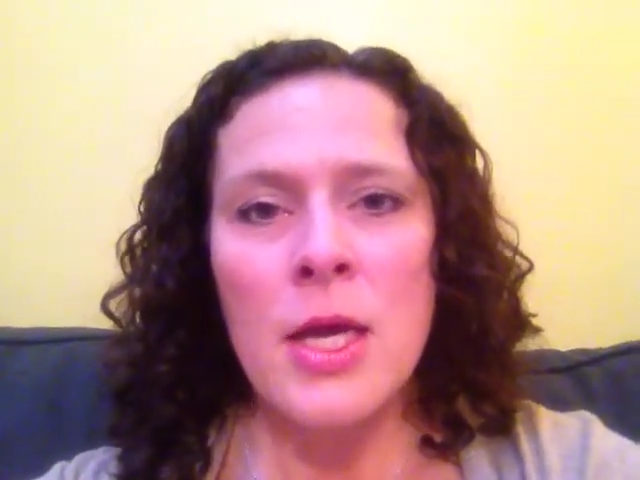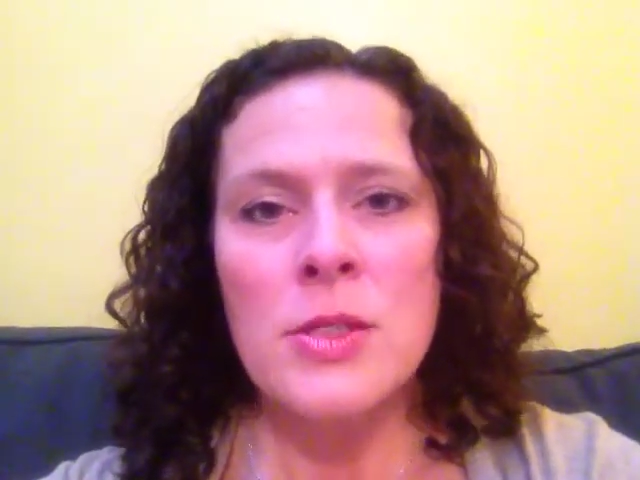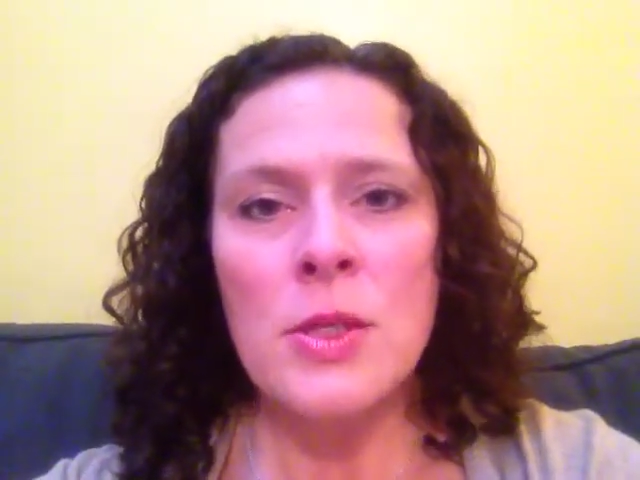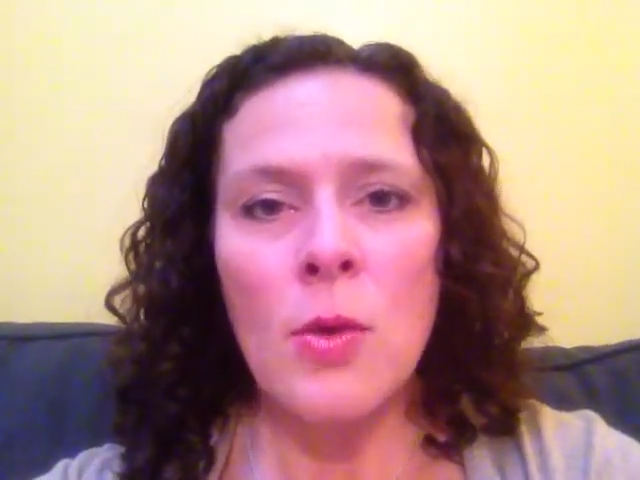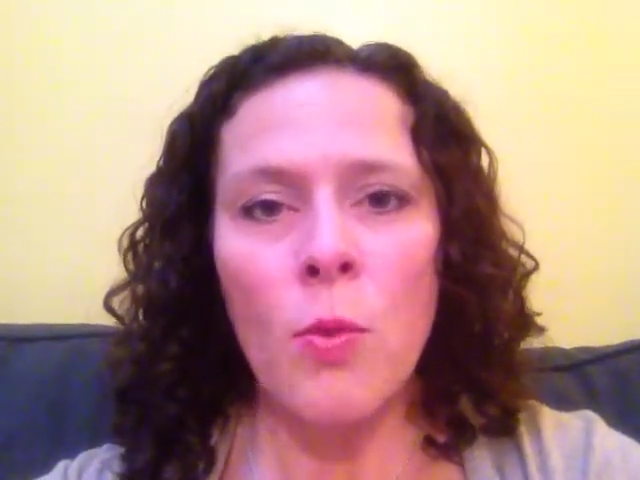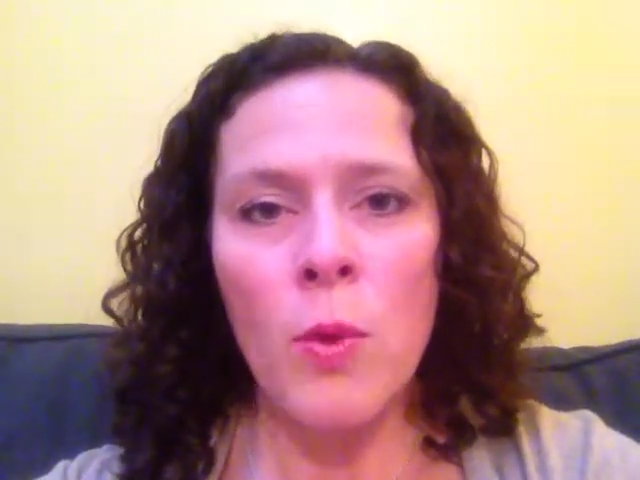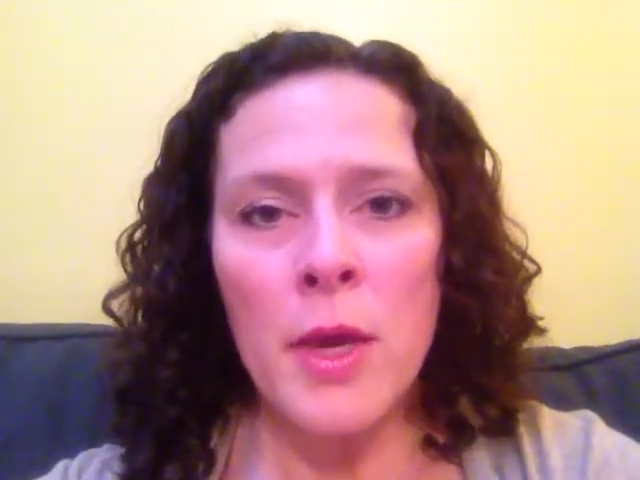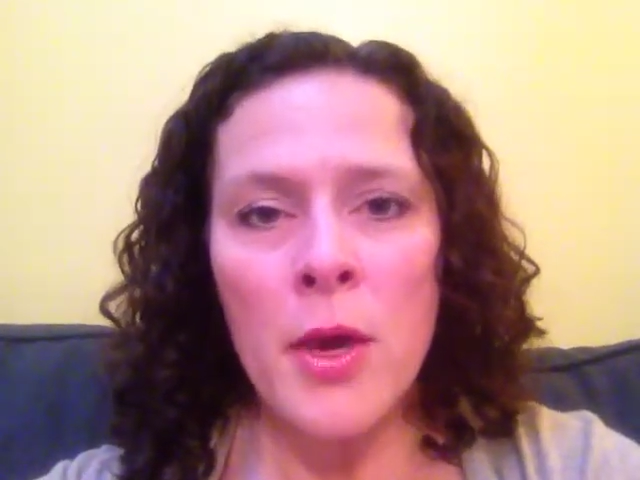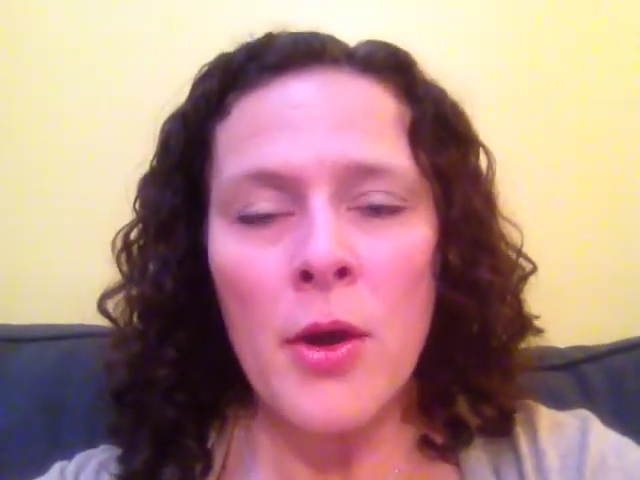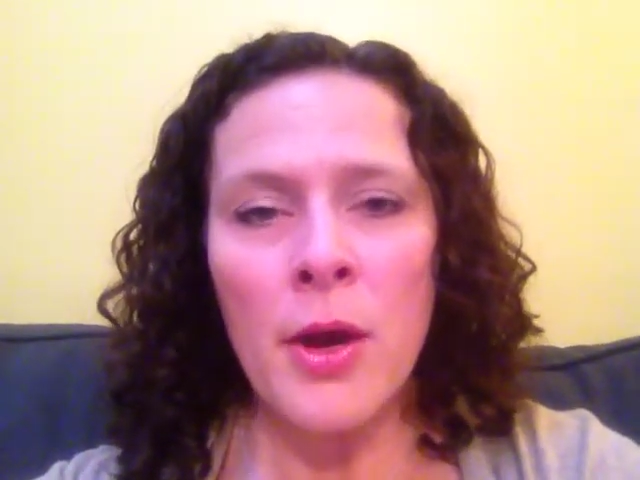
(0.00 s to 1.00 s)
so that
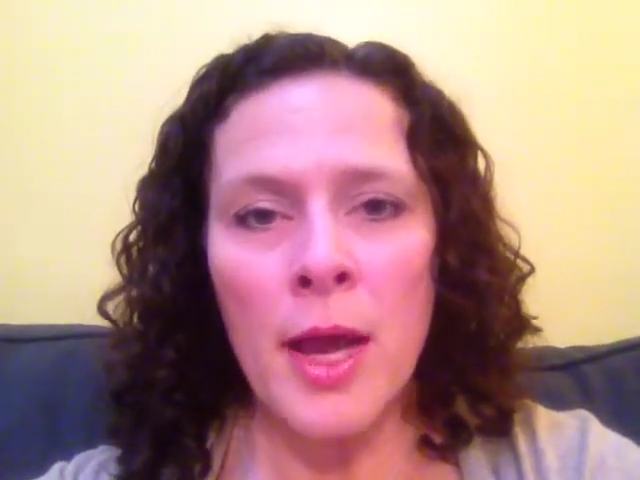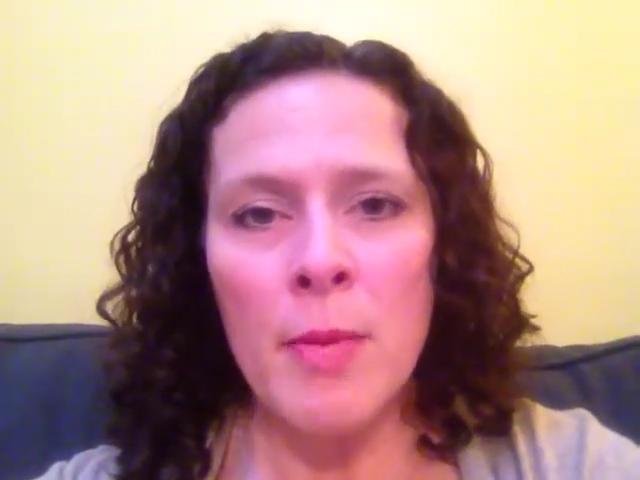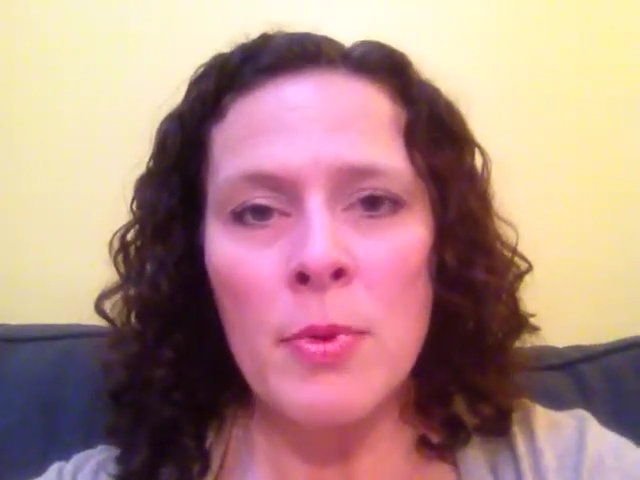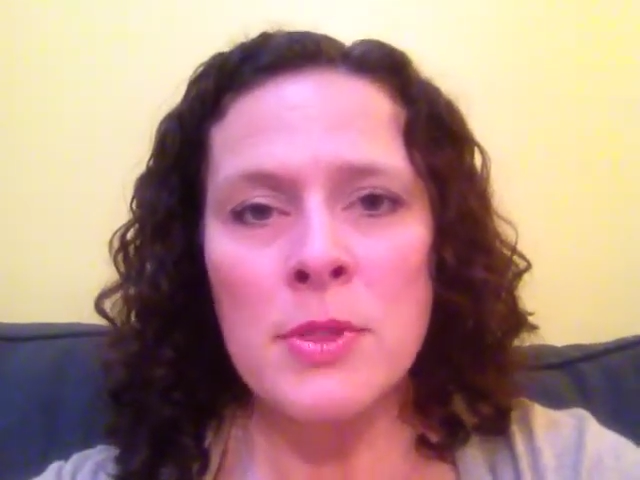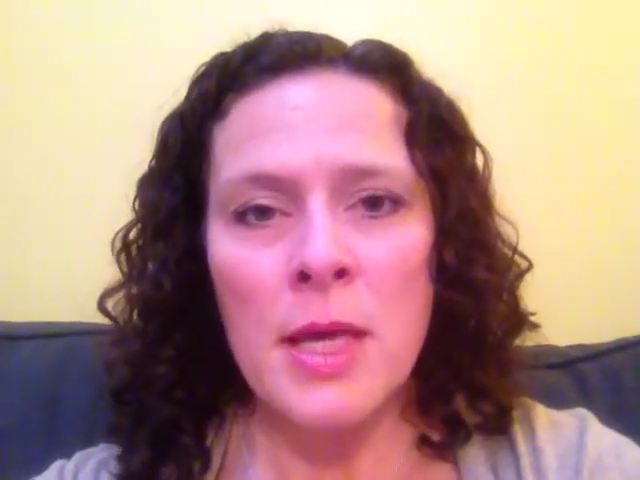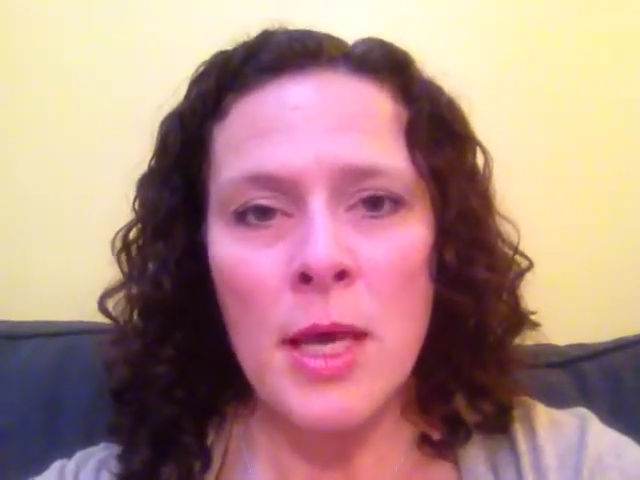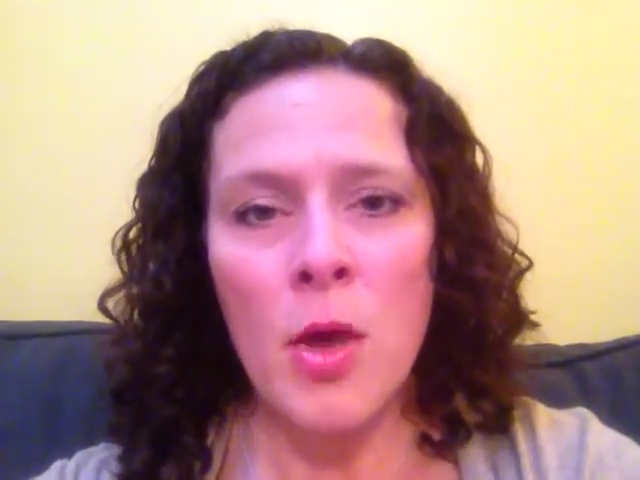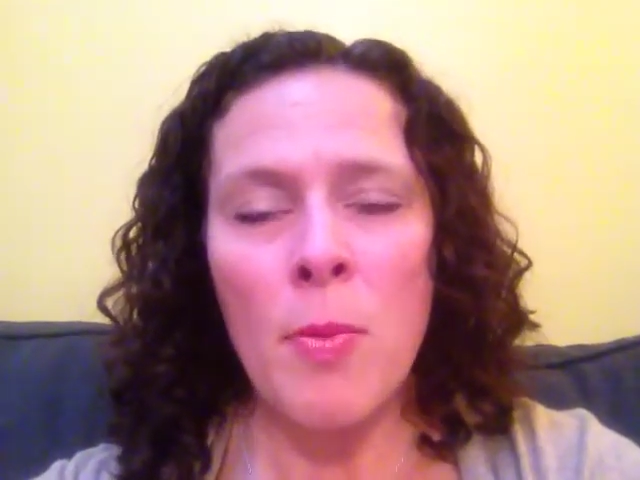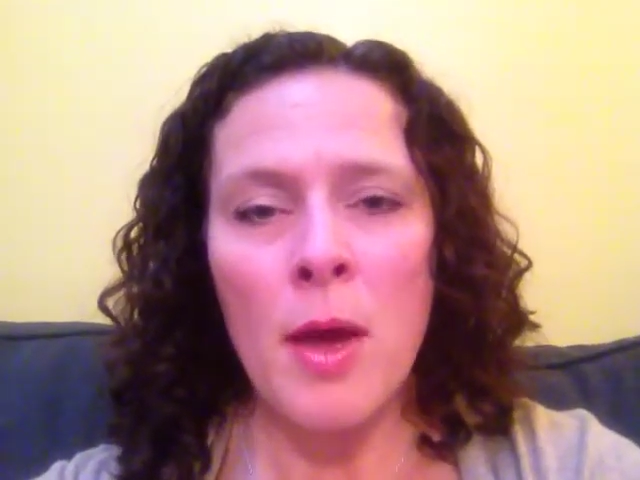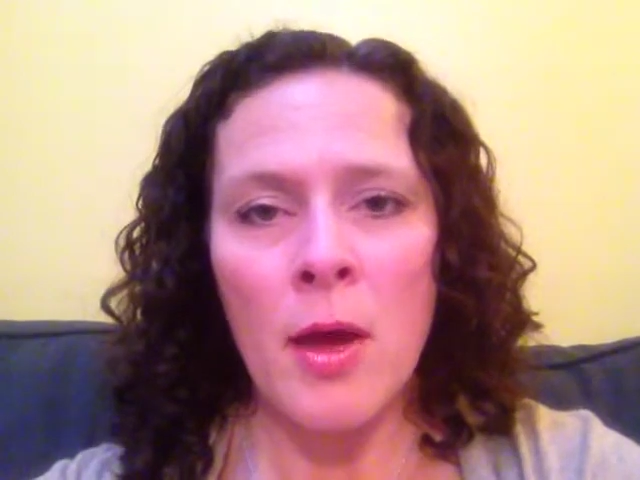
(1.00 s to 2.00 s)
we are able to help